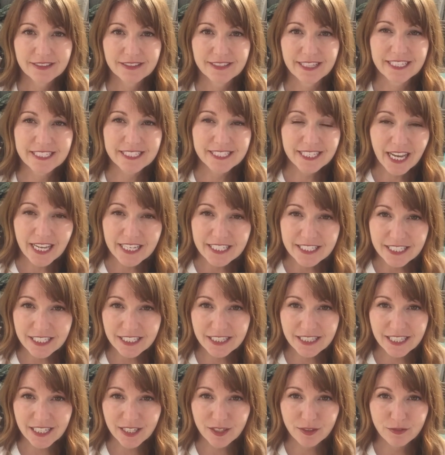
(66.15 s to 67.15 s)
They tend
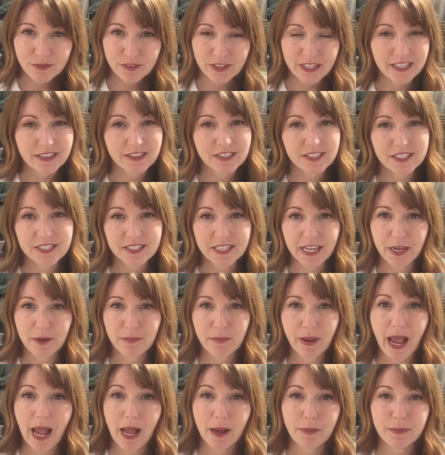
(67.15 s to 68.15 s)
to live in the
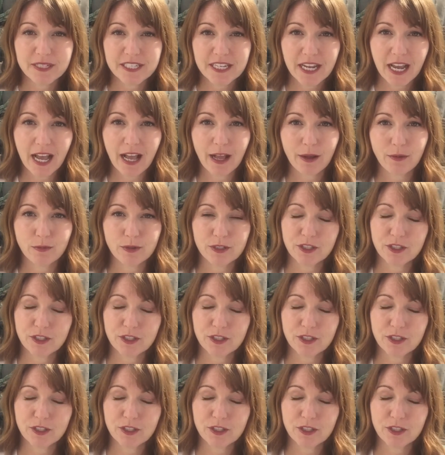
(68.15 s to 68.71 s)
same habitat,